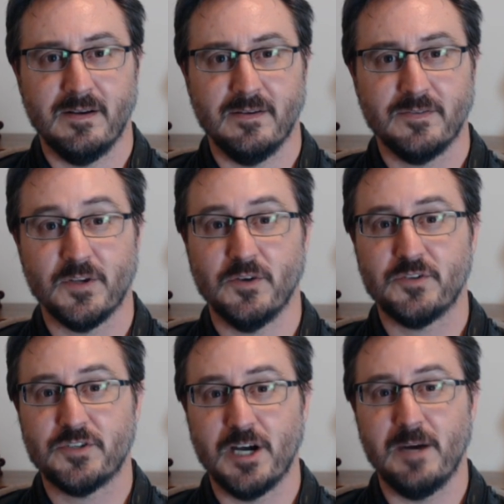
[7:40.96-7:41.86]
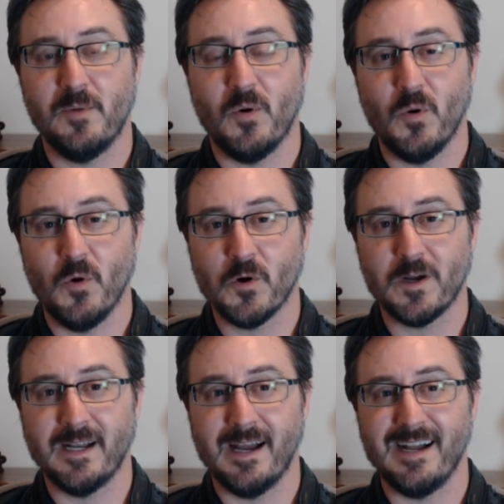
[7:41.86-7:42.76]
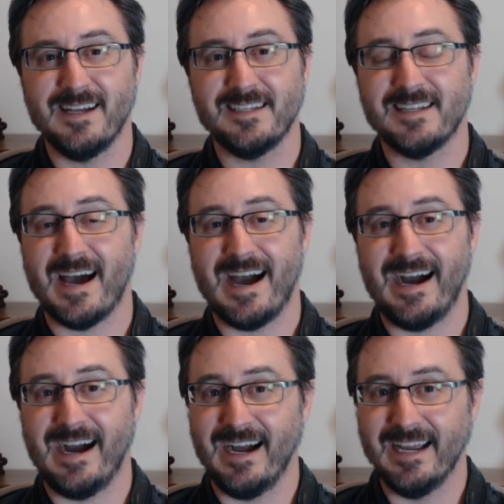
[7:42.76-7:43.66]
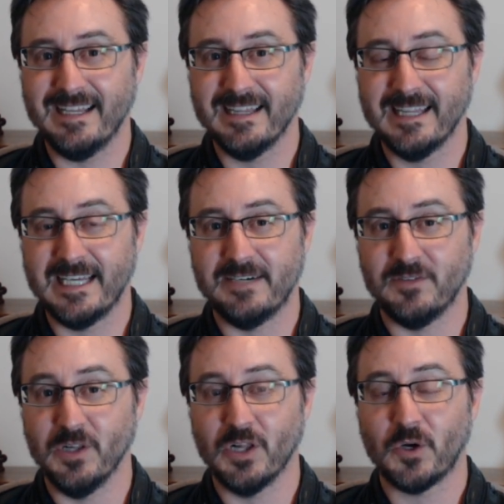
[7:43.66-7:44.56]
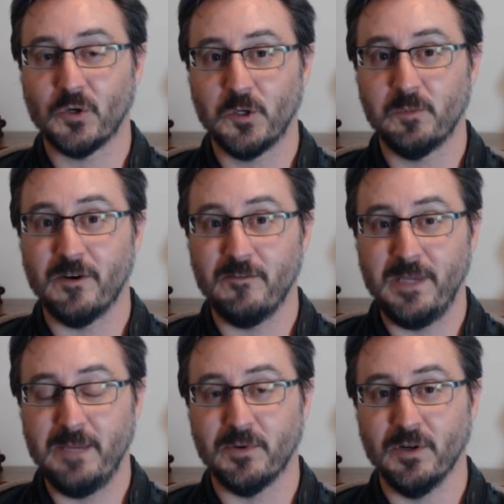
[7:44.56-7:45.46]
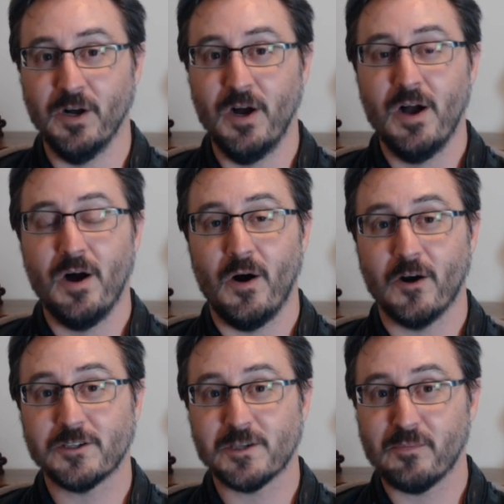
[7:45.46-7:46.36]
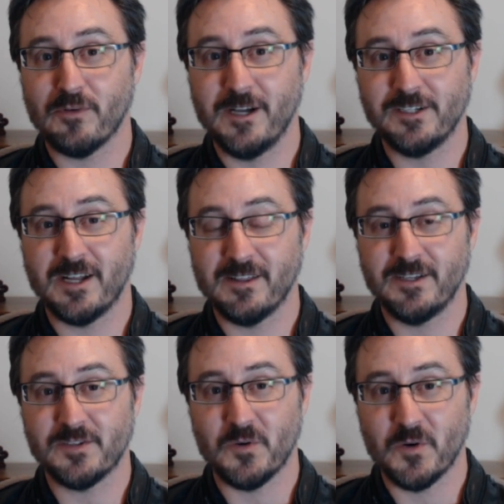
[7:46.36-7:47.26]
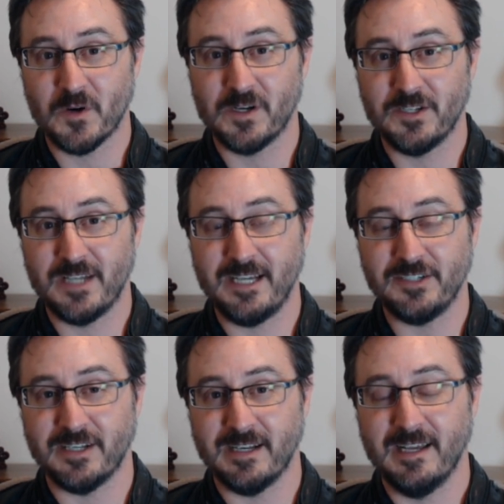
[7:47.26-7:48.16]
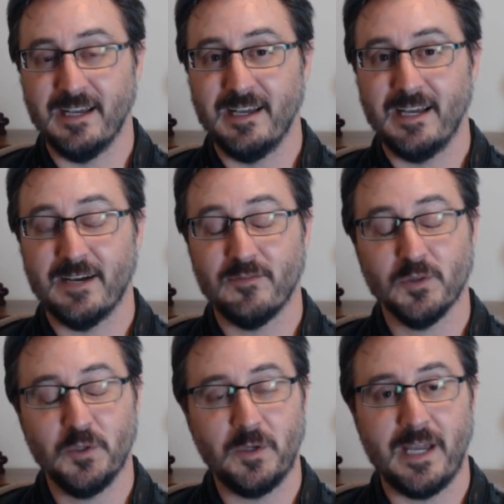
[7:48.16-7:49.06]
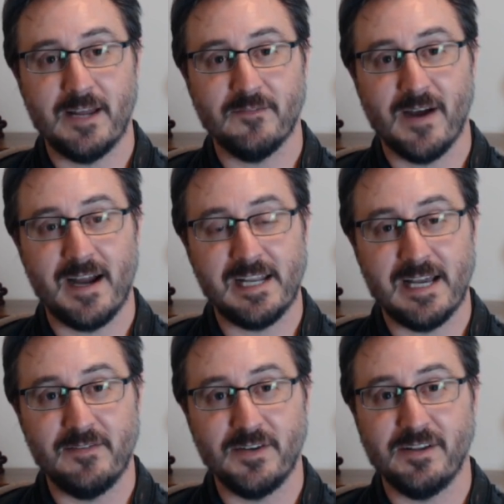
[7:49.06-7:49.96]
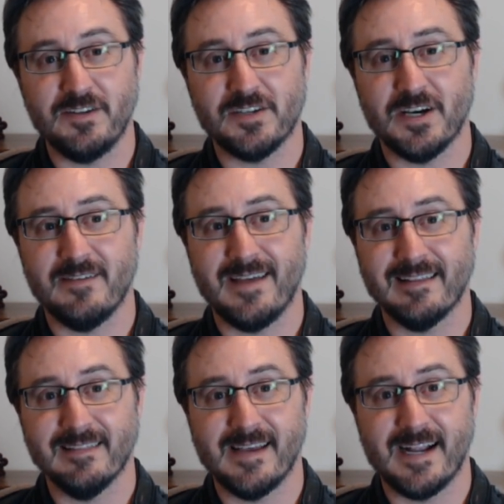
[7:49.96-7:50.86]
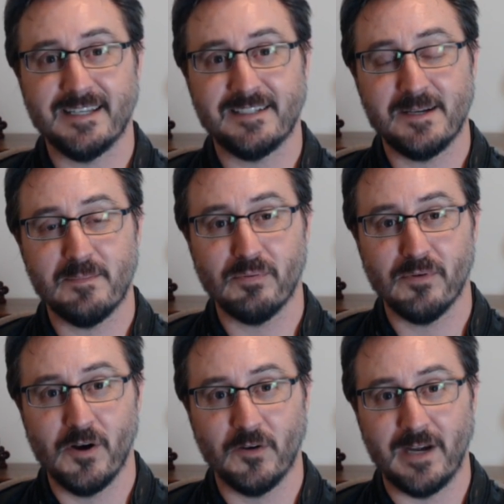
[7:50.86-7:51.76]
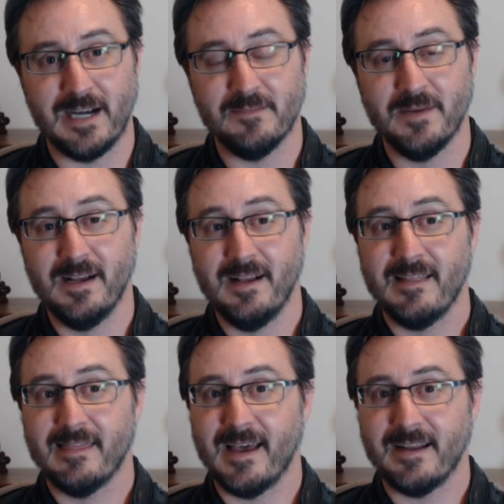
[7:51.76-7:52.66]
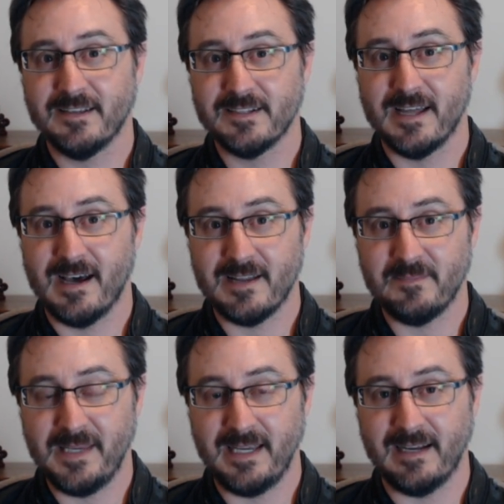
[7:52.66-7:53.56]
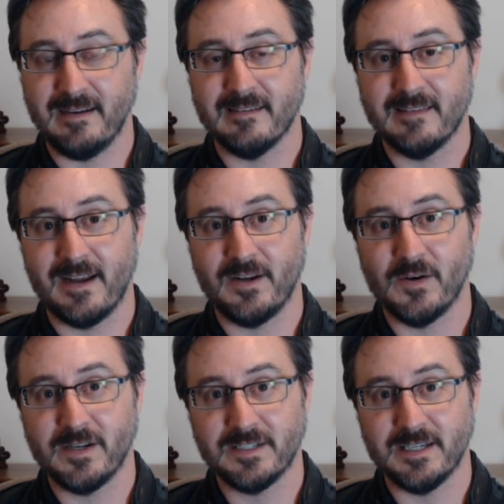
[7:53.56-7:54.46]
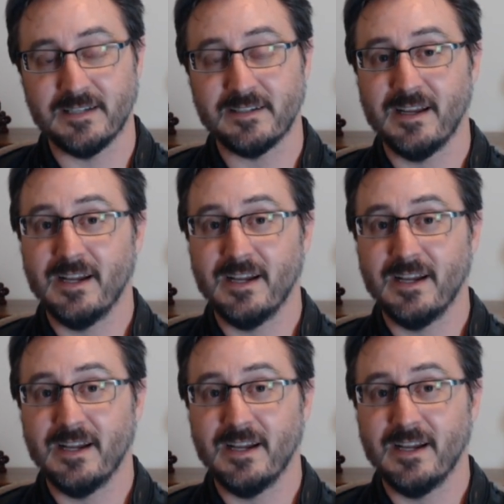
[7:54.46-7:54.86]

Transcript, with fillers: So, some organized, high level group of people are suppressing this organization. If Lue can't find evidence of a legacy program, that does not mean they don't exist